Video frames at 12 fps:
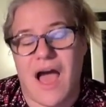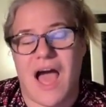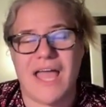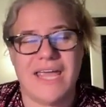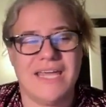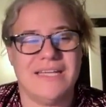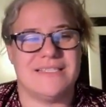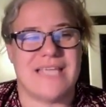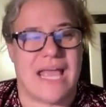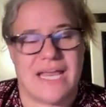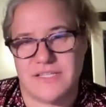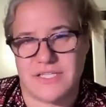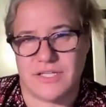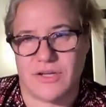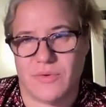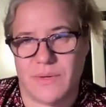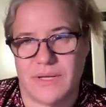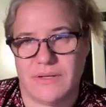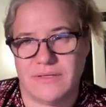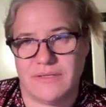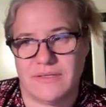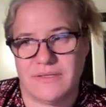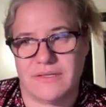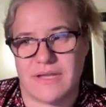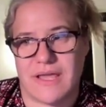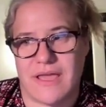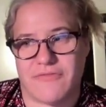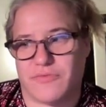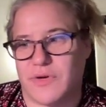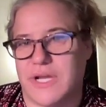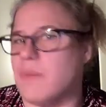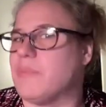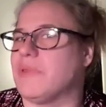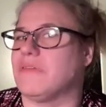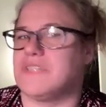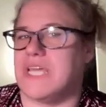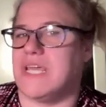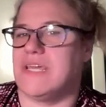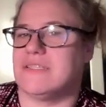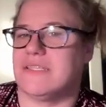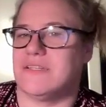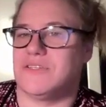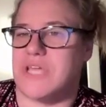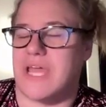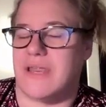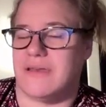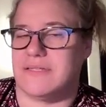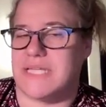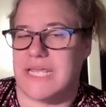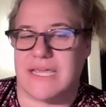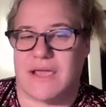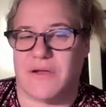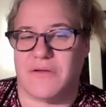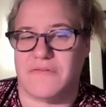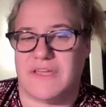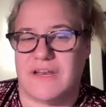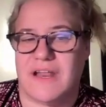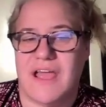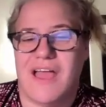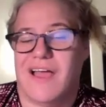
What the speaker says: I tend to go in every couple of days and take care of it.